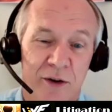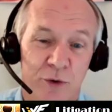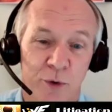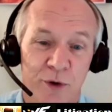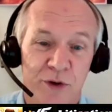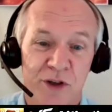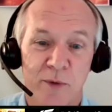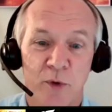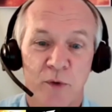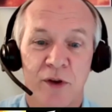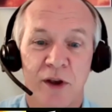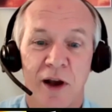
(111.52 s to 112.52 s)
towards some
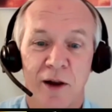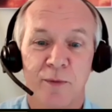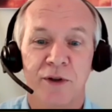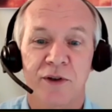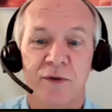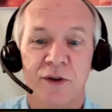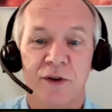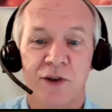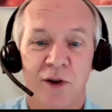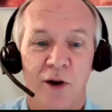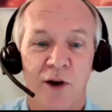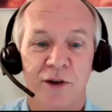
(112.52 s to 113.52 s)
of the elements of these
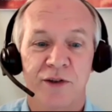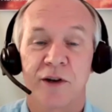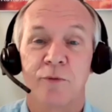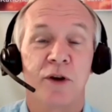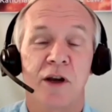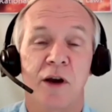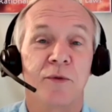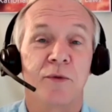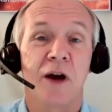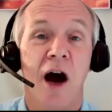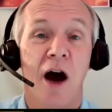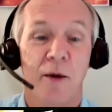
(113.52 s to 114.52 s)
laws that have become
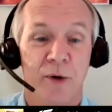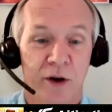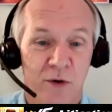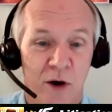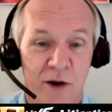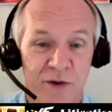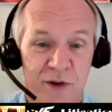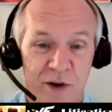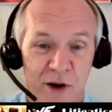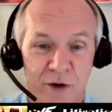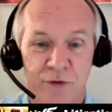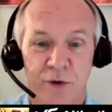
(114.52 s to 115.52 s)
common across the
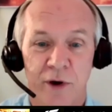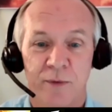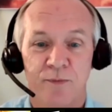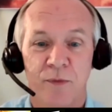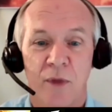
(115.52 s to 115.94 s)
country.